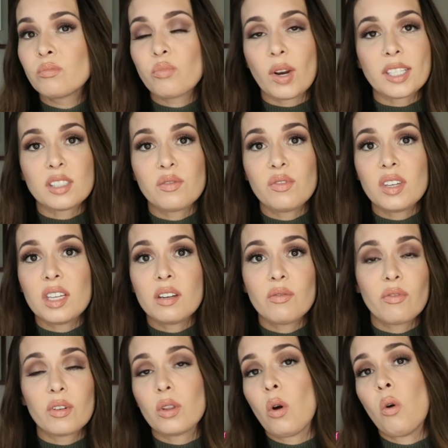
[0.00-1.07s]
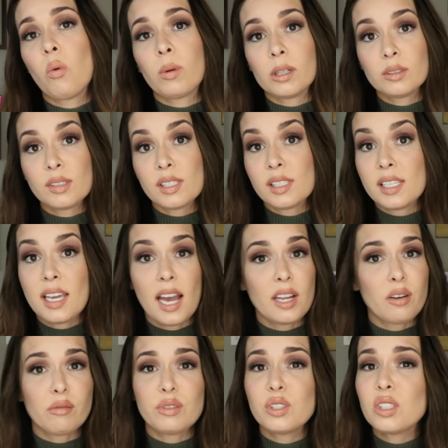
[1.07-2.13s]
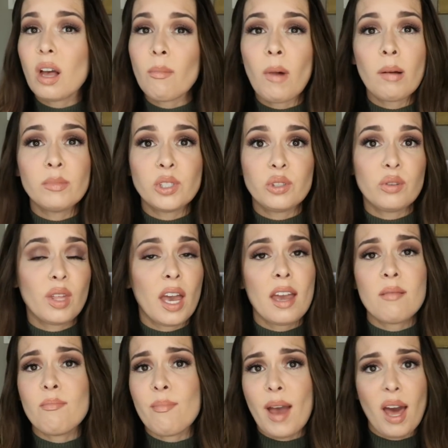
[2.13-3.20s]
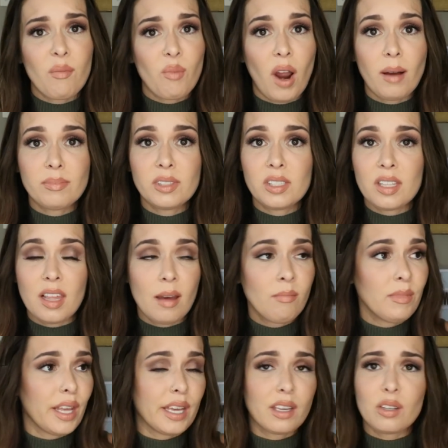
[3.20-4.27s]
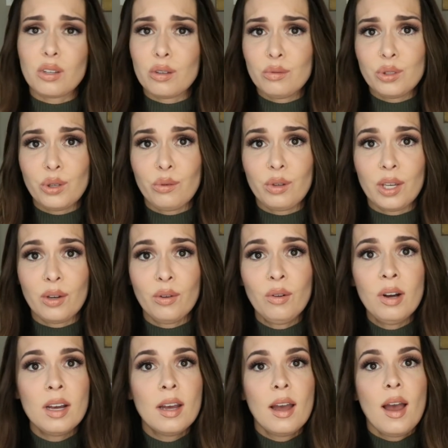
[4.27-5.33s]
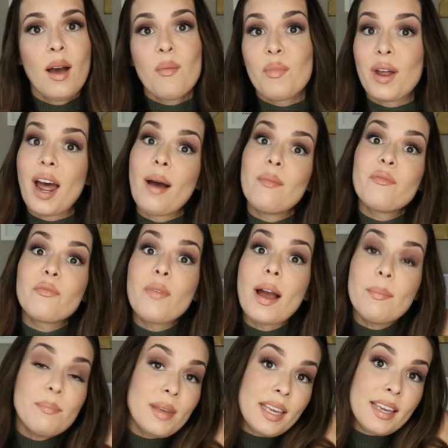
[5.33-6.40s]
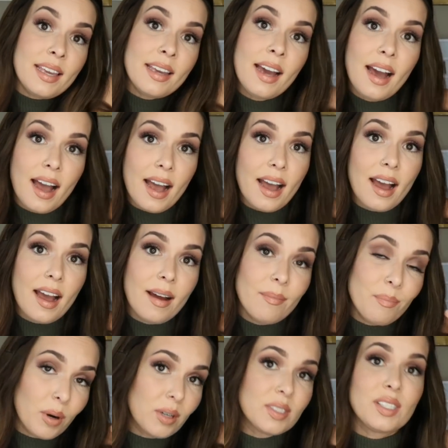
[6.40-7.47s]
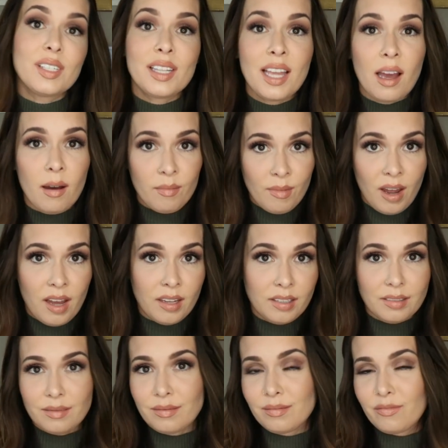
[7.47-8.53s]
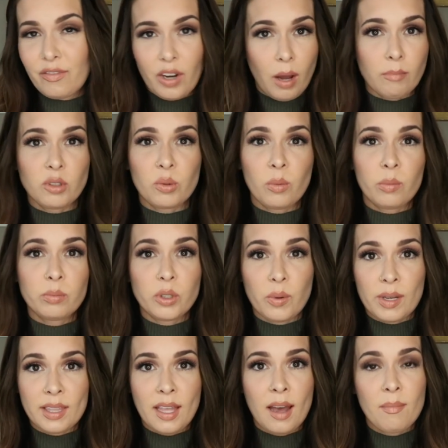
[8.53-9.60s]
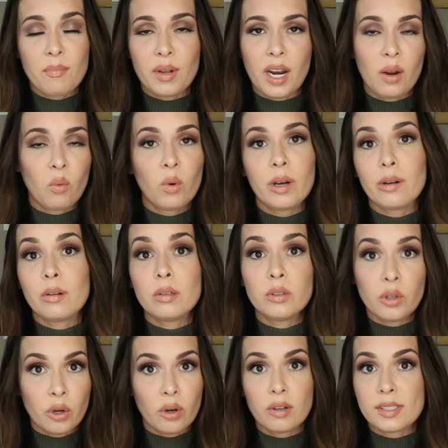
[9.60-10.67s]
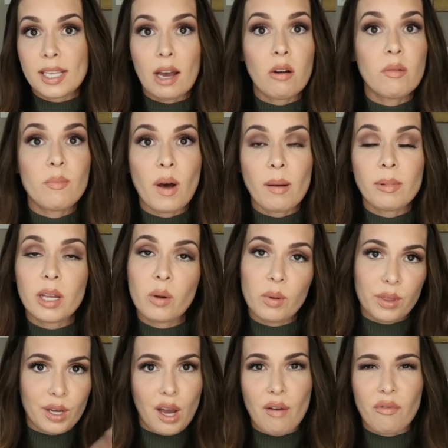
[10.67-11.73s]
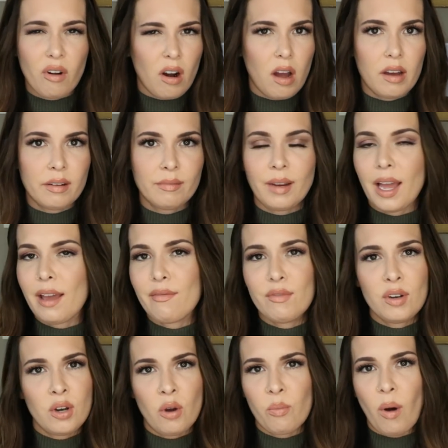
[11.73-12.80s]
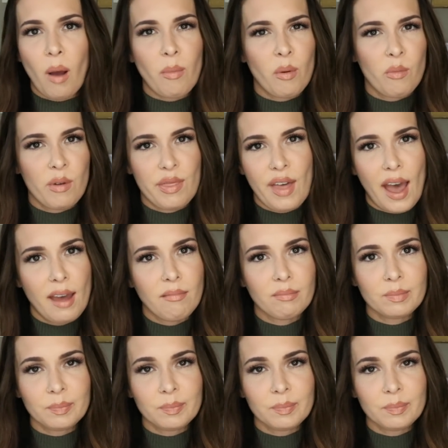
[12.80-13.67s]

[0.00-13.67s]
breastfeed for the whole world to see. I know some moms do that and mad props to them, like you do you, but me personally, I'm not comfortable doing that, but I will nurse out in public with a cover on. I have no problem with that.